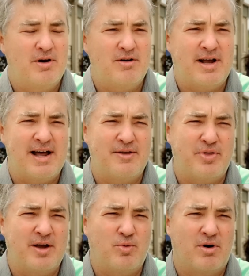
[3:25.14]
We all kind
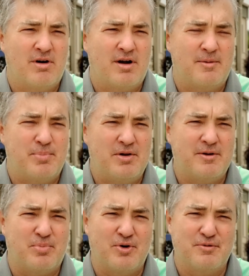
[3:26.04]
of think we're
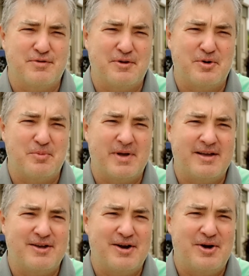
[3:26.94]
bulletproof a little
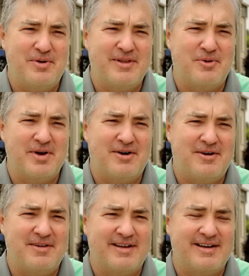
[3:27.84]
bit, you know, and that we
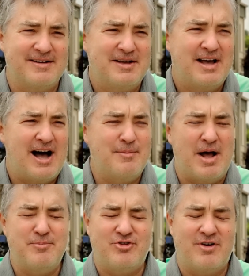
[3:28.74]
all,
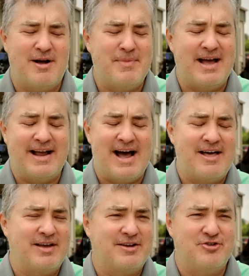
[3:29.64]
I'm sure I'm that
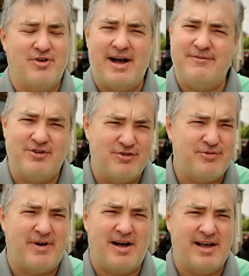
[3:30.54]
guy that can drive
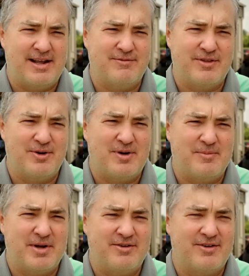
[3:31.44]
just fine even though
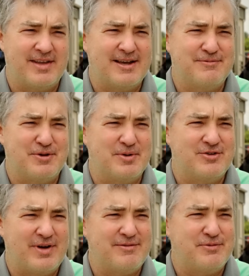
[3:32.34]
I'm under the
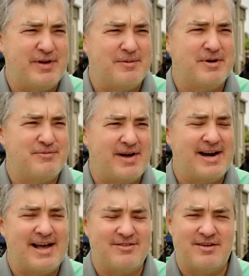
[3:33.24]
influence. I have a feeling I'm going to
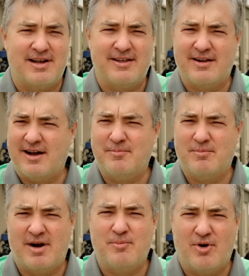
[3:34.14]
find out today that
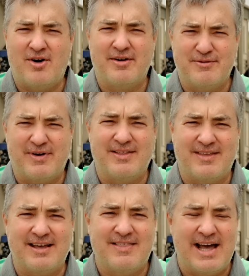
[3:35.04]
I'm wrong if I
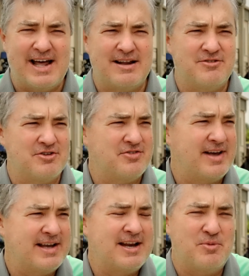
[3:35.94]
think that, and
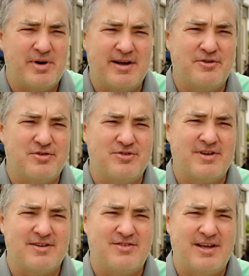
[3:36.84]
just like anyone else
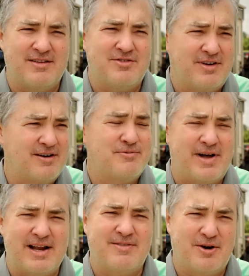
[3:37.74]
who's going to see this, they're going
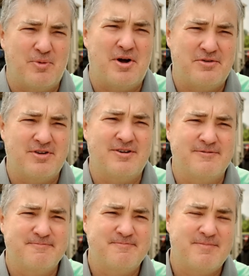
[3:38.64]
to find that they're wrong too.